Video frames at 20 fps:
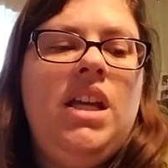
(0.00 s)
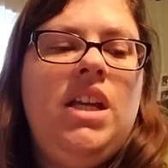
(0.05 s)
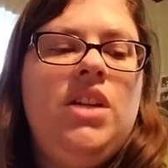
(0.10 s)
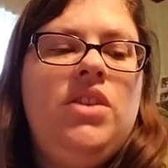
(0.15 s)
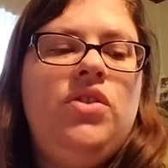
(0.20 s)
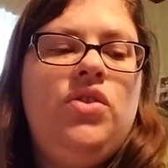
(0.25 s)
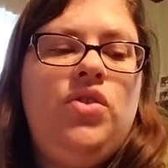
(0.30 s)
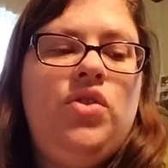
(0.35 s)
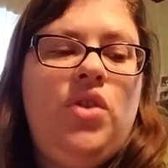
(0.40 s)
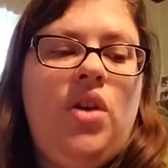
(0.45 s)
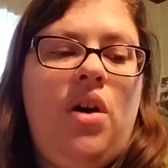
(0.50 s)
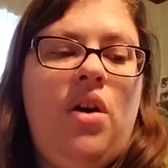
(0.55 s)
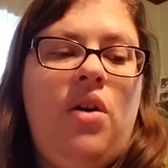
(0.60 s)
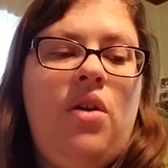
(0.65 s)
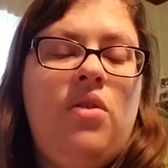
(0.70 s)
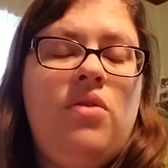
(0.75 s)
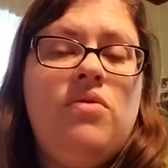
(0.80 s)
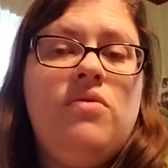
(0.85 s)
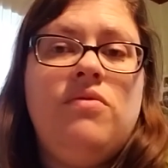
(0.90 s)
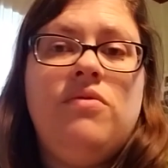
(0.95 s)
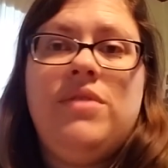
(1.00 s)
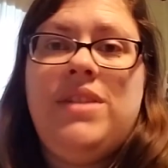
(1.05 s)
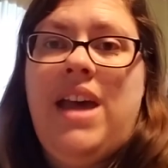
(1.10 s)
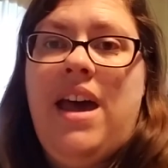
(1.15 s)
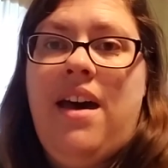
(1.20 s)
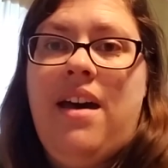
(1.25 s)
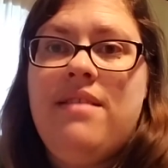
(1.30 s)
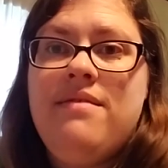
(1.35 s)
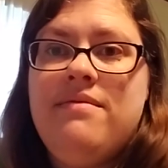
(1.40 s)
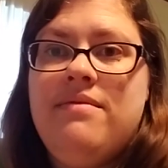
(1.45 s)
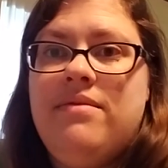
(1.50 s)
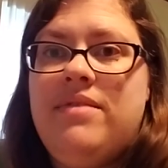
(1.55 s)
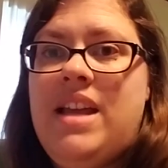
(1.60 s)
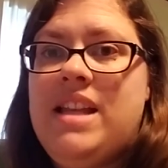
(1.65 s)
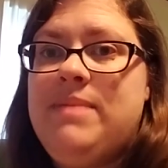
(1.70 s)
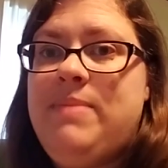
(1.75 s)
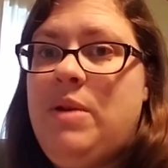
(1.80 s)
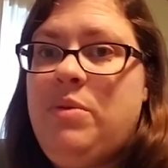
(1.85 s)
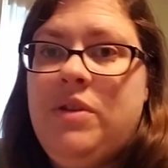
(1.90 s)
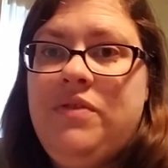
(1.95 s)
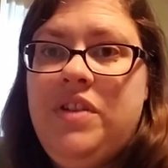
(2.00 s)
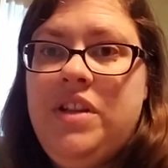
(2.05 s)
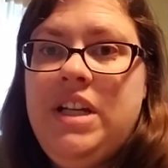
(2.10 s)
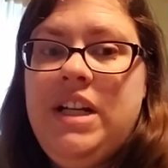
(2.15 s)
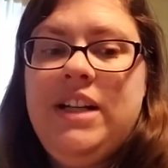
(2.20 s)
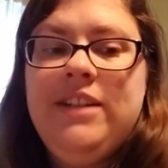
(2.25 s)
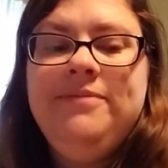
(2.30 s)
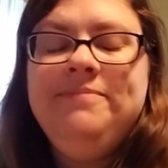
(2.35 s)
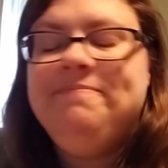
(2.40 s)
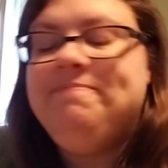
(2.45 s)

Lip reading: So yeah, that's my word for the year.